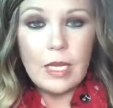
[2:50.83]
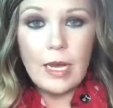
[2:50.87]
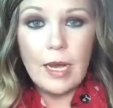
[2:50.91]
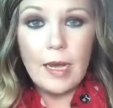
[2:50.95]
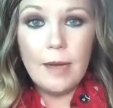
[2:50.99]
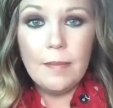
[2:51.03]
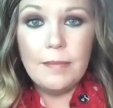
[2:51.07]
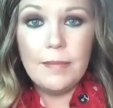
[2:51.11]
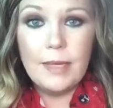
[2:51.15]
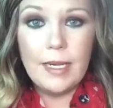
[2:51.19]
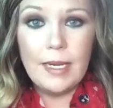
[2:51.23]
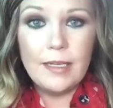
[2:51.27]

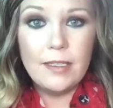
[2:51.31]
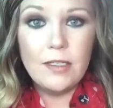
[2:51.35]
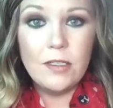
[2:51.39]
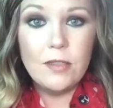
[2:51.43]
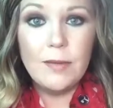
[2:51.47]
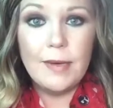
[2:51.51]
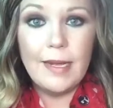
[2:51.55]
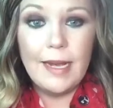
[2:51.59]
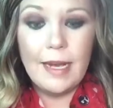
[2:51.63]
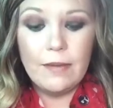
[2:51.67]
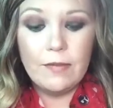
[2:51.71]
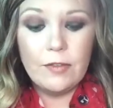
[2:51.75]
Up
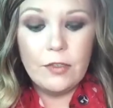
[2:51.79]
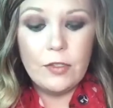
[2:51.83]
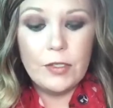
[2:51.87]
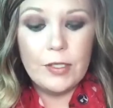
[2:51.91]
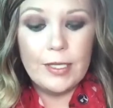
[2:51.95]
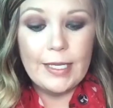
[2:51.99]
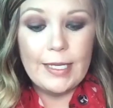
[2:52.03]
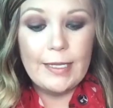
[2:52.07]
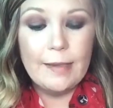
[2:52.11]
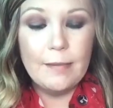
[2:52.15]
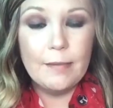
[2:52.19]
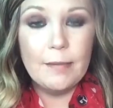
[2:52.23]
next, we have
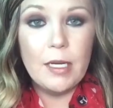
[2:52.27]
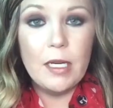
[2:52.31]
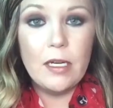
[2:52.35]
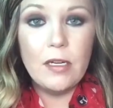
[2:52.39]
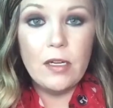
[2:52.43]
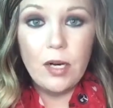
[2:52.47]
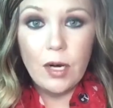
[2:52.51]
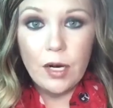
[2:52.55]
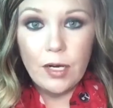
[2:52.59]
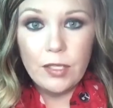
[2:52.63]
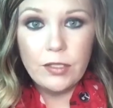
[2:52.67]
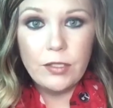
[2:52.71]
cream
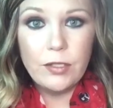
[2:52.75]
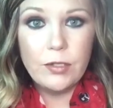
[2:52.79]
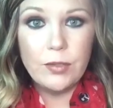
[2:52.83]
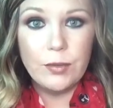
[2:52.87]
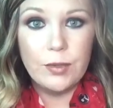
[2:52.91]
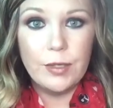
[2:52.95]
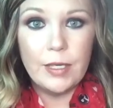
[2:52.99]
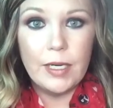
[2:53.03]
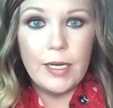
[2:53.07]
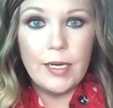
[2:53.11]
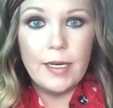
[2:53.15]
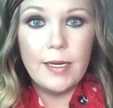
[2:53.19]

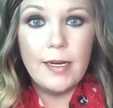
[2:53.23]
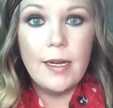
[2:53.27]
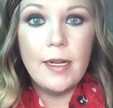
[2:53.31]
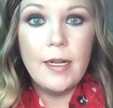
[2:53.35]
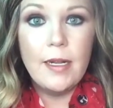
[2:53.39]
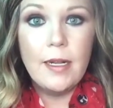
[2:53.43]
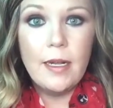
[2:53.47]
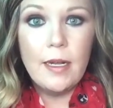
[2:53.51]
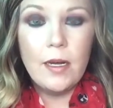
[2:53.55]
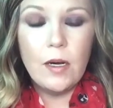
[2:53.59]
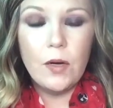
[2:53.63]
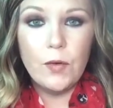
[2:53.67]
contour
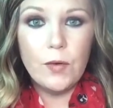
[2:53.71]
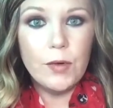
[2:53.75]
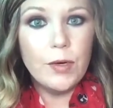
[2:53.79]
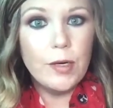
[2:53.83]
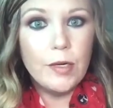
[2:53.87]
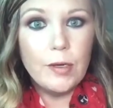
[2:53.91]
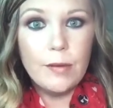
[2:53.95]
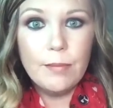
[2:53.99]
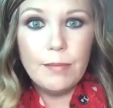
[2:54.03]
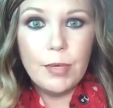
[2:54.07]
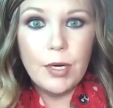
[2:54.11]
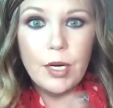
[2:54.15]

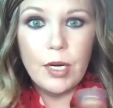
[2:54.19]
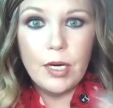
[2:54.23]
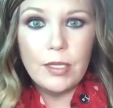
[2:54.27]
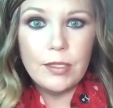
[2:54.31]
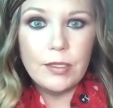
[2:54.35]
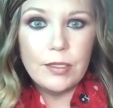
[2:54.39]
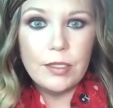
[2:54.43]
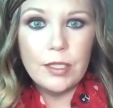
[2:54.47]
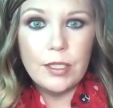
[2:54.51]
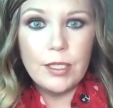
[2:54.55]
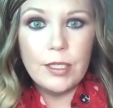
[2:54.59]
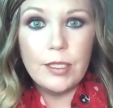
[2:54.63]
or
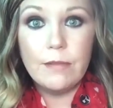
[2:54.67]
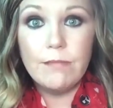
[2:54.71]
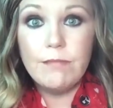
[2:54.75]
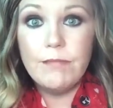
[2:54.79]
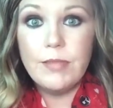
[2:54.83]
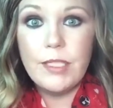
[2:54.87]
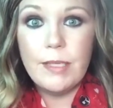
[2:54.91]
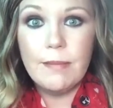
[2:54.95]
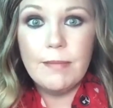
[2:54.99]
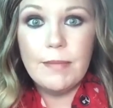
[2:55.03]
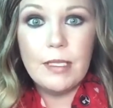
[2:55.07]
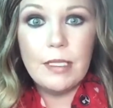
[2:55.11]
bronzer,
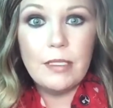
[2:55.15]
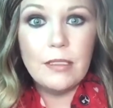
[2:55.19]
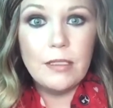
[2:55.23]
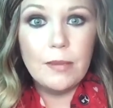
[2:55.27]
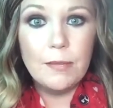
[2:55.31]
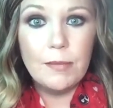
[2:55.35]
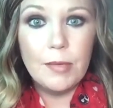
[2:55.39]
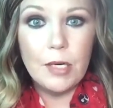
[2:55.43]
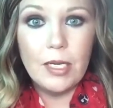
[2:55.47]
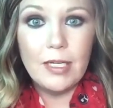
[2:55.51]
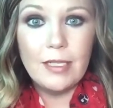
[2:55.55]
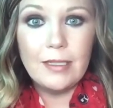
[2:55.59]
something
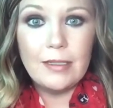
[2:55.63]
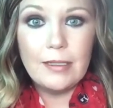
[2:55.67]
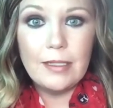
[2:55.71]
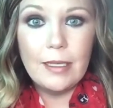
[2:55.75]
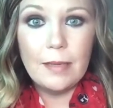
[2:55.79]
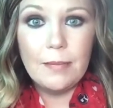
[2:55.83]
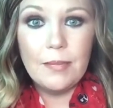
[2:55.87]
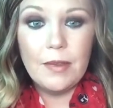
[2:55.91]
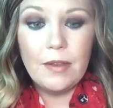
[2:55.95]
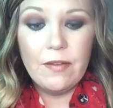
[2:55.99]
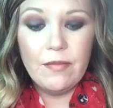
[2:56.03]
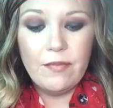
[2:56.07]
to bronze
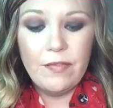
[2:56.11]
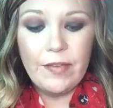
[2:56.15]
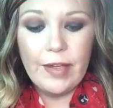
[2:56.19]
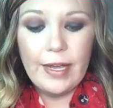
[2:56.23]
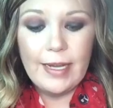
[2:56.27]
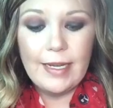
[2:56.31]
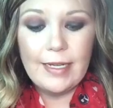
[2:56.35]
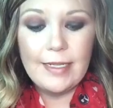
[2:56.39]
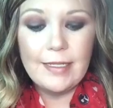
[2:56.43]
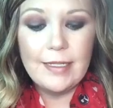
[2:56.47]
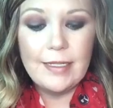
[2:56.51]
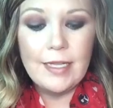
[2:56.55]
up the
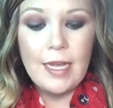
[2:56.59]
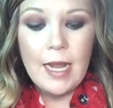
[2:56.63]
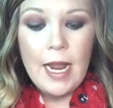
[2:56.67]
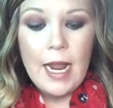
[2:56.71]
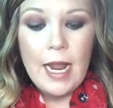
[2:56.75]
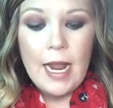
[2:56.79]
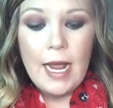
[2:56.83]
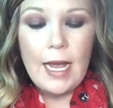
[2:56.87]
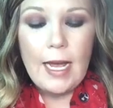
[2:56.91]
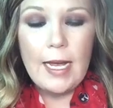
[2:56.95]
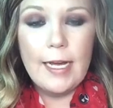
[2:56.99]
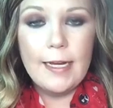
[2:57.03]
face.
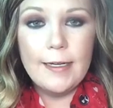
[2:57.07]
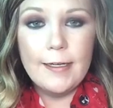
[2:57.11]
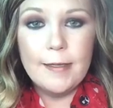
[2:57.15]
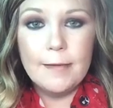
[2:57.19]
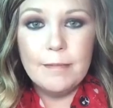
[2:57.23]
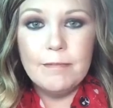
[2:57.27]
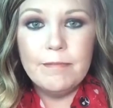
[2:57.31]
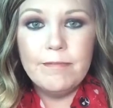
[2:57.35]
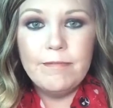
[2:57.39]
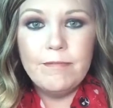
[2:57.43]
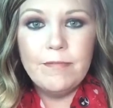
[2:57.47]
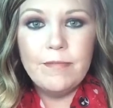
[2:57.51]

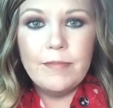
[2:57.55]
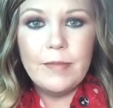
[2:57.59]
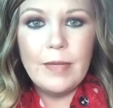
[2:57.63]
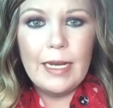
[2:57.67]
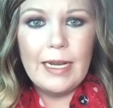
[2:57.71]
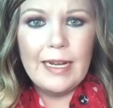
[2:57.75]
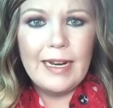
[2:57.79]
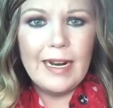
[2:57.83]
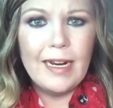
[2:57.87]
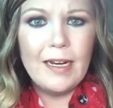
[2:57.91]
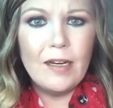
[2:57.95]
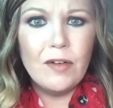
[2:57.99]
And
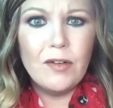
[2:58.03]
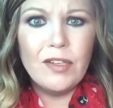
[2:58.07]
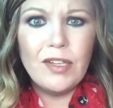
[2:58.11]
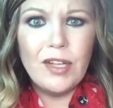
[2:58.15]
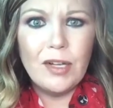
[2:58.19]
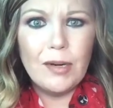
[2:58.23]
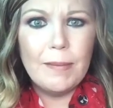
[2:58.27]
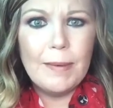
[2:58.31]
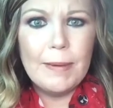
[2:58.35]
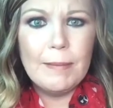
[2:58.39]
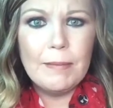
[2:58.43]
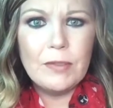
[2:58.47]
I know a
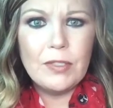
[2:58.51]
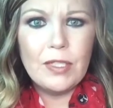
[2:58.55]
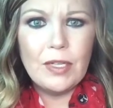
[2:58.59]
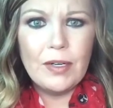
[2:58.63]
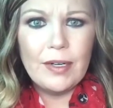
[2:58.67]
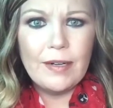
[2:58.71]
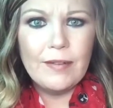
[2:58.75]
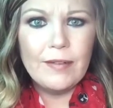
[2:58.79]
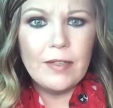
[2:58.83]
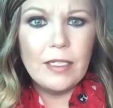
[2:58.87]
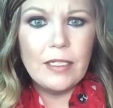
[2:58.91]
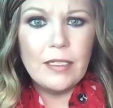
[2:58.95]
lot of people
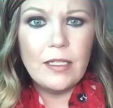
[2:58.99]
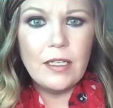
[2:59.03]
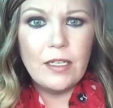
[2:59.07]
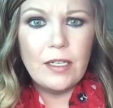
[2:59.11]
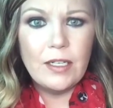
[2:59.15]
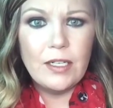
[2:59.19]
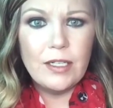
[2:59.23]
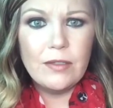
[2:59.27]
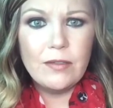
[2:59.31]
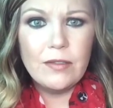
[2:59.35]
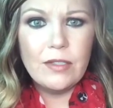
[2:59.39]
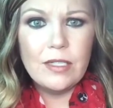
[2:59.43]
don't even
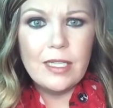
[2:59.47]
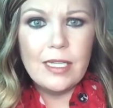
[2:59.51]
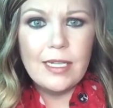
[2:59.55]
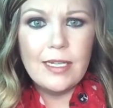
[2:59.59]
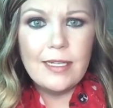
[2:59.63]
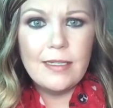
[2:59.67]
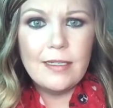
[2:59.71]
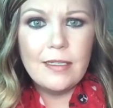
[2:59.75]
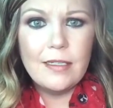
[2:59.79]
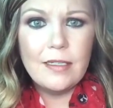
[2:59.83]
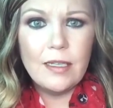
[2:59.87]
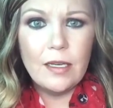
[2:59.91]
use
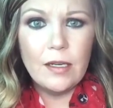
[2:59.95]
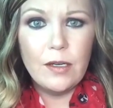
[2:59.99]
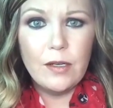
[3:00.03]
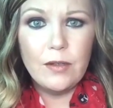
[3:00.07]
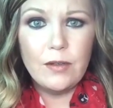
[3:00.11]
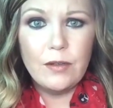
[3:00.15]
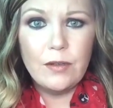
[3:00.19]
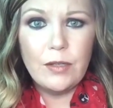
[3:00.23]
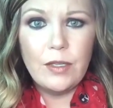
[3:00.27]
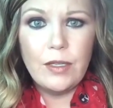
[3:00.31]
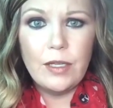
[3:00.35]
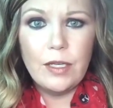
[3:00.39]
this,
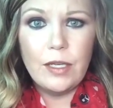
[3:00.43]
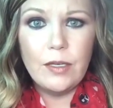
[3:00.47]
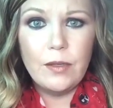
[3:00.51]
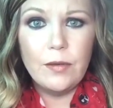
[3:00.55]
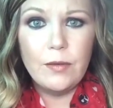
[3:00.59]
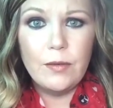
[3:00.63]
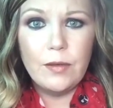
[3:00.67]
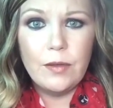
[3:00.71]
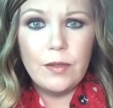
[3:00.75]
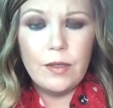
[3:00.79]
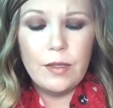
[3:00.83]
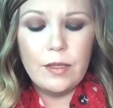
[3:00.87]
so, you
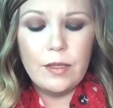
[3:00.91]
know,